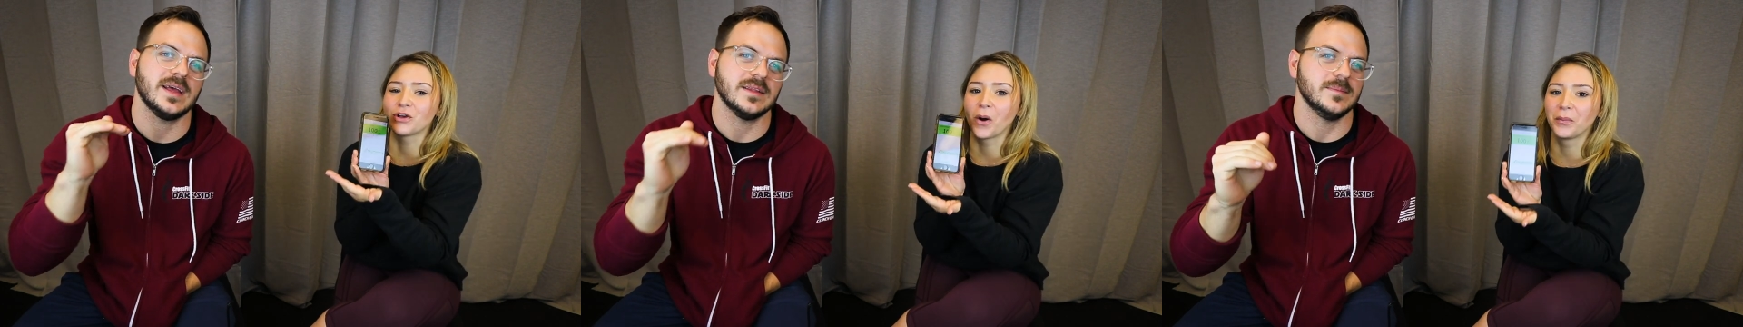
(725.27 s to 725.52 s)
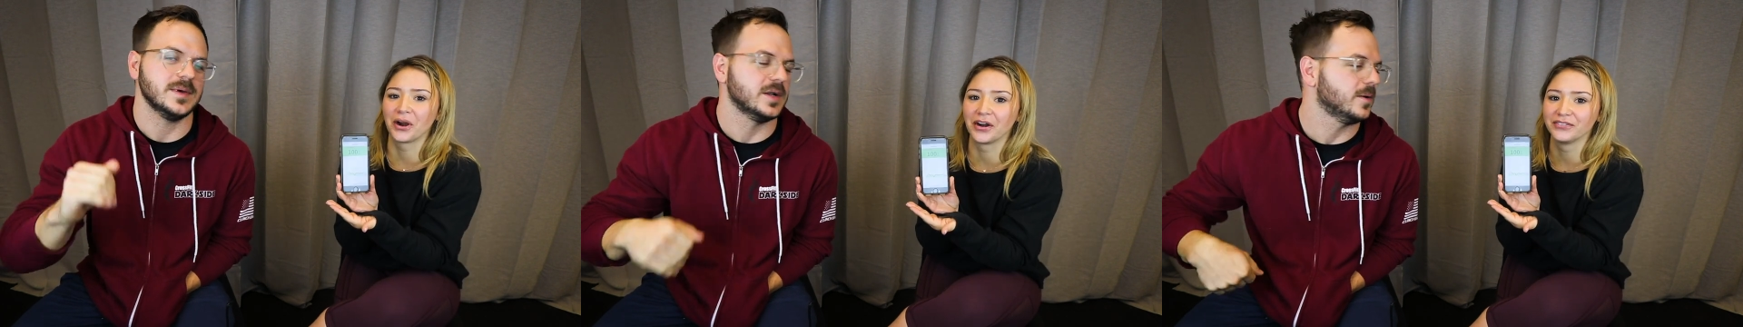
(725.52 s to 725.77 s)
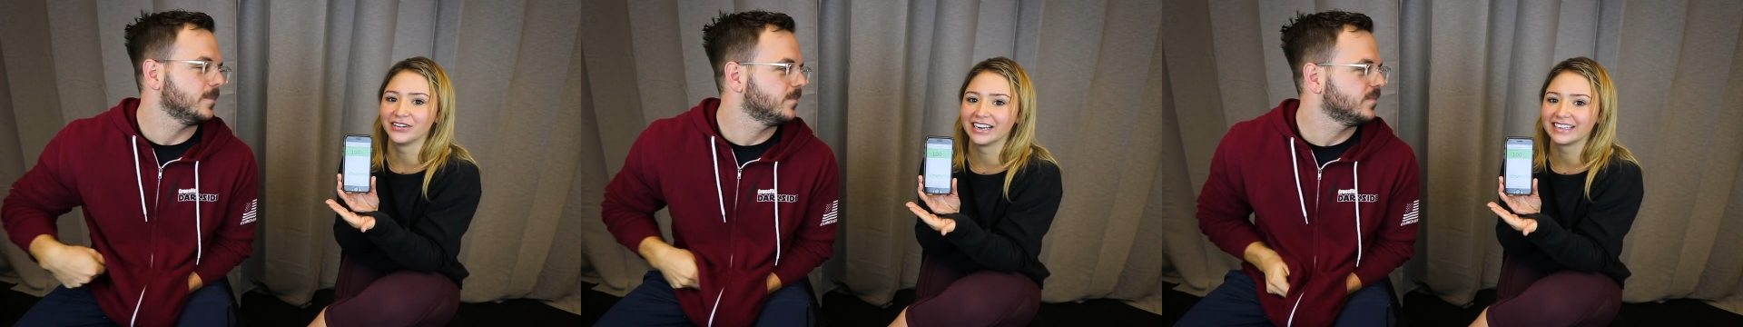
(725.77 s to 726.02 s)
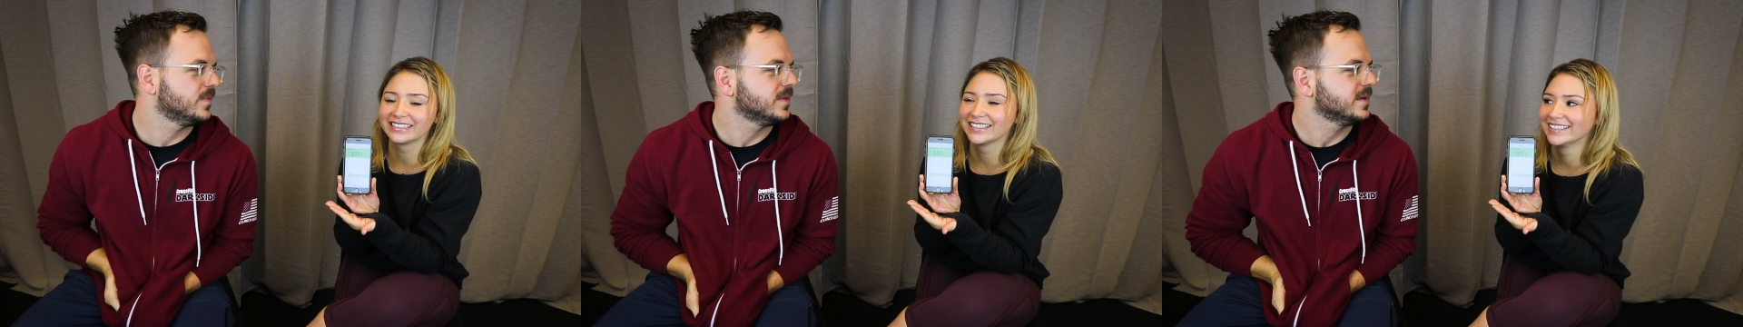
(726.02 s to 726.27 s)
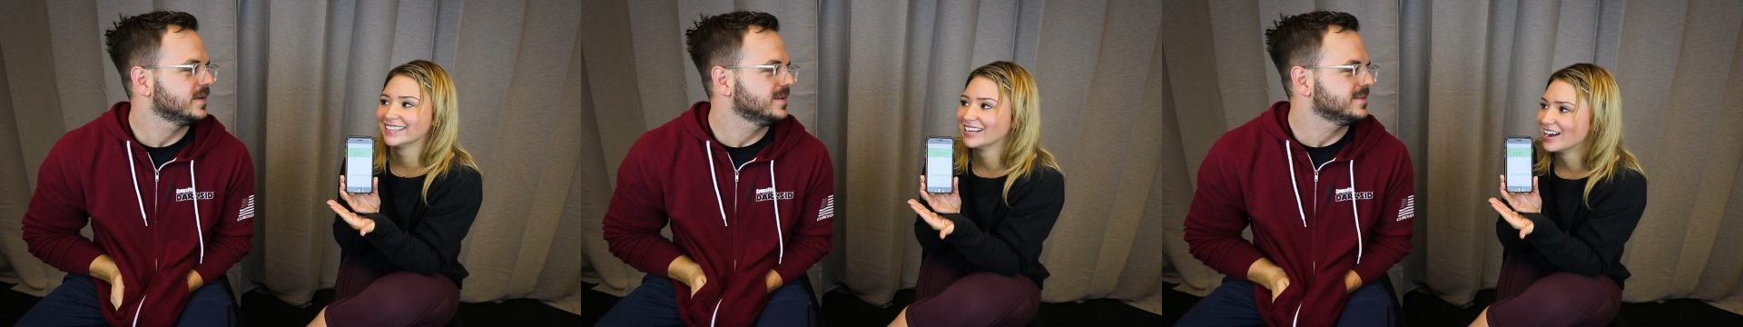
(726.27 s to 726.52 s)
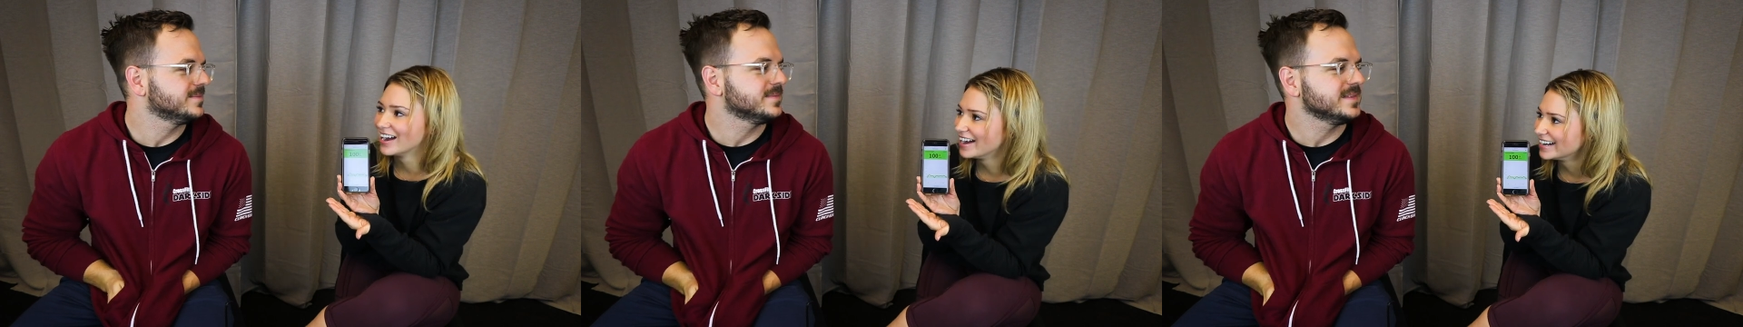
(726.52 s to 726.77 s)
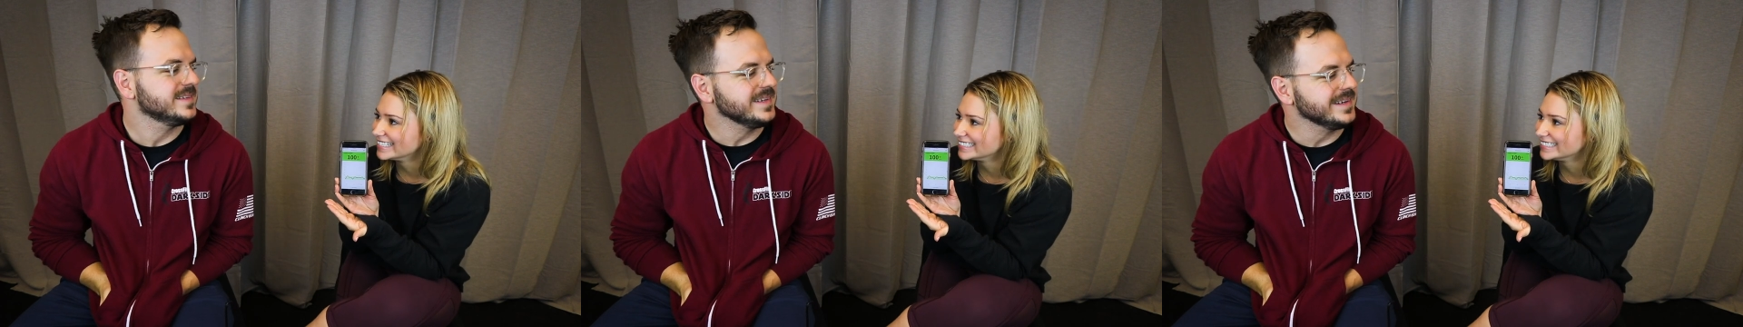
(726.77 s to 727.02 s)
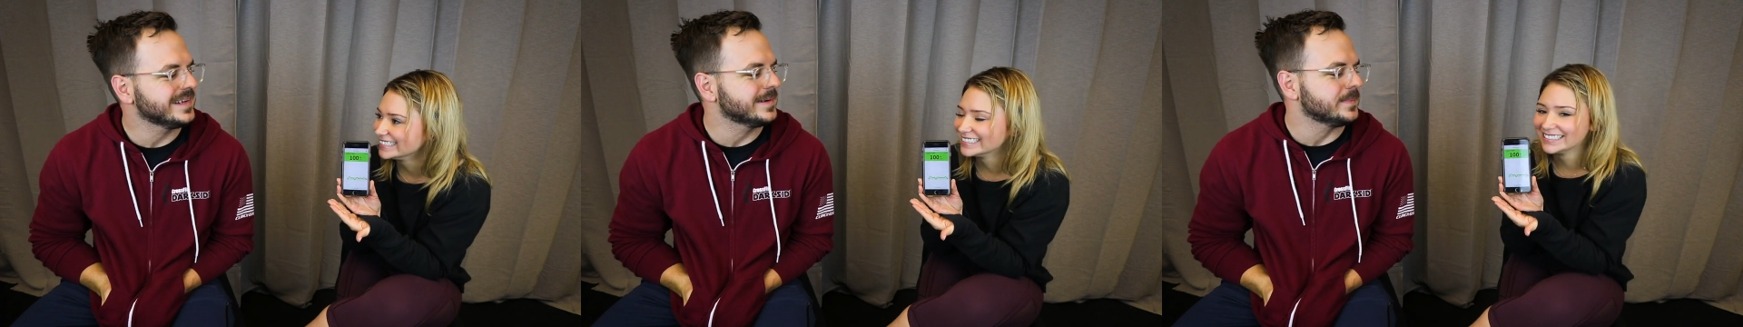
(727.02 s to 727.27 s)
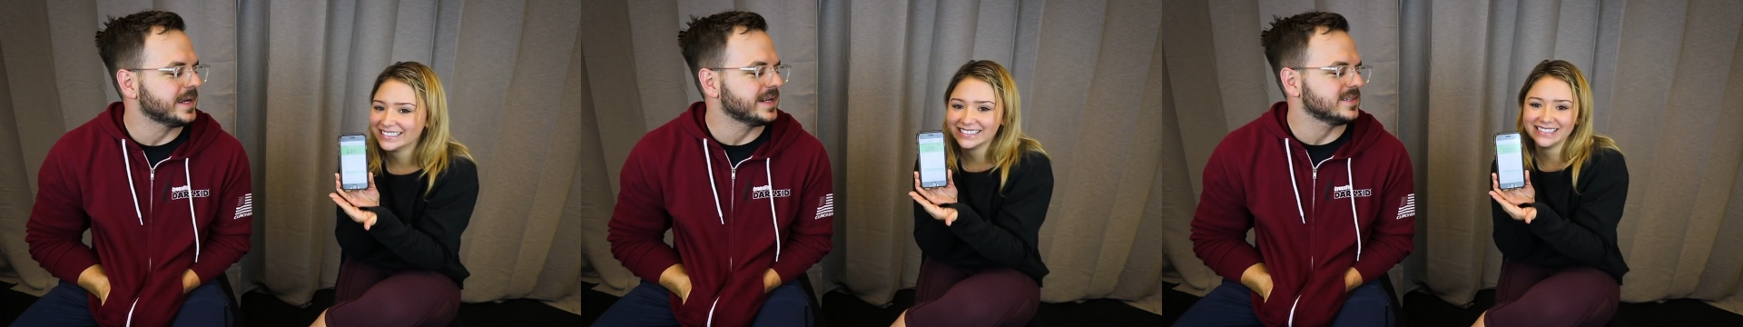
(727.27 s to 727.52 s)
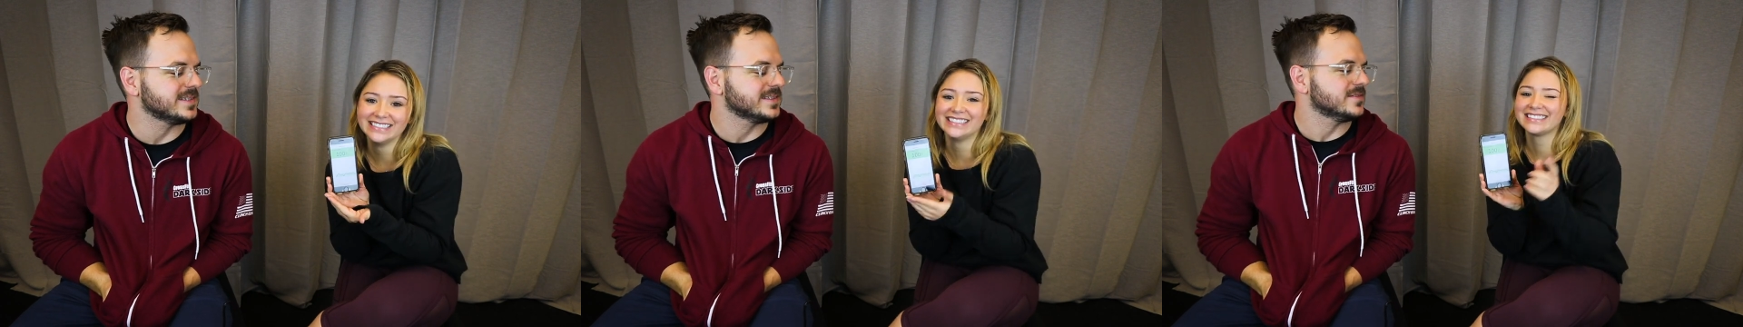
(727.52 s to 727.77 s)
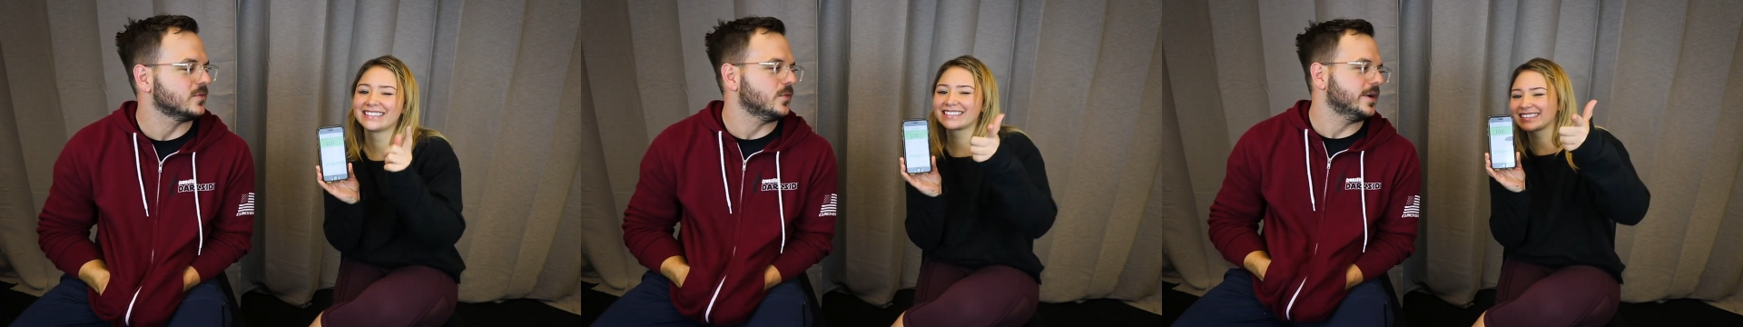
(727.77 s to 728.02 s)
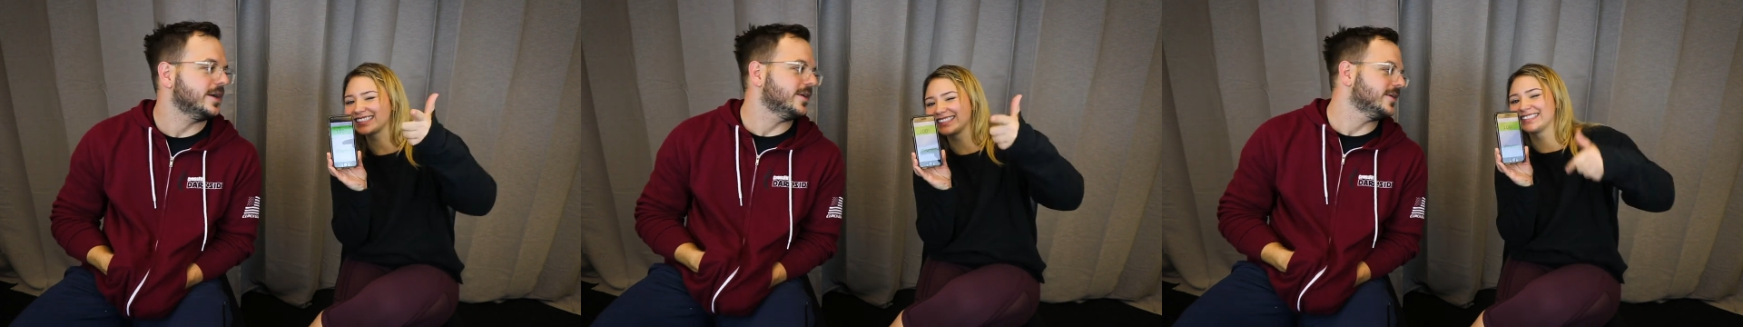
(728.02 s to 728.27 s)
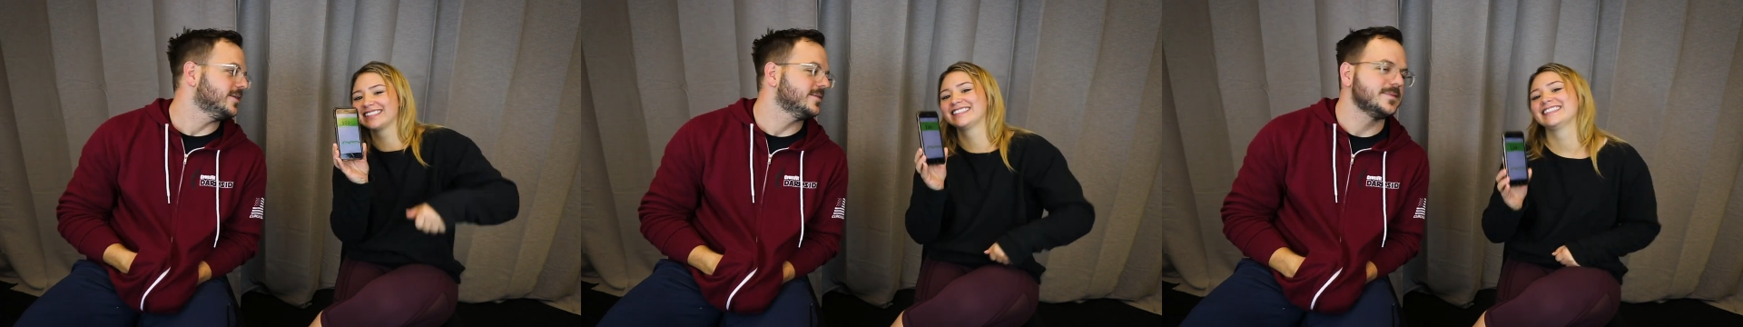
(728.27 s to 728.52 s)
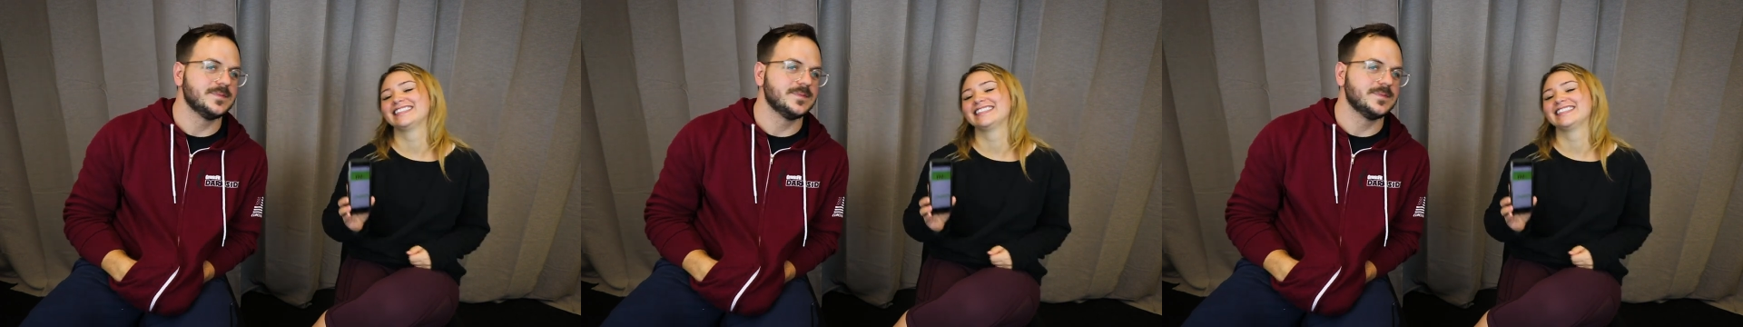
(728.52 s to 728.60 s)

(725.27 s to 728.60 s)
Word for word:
Speaker 1: so perfect. Yeah, you're managing this well.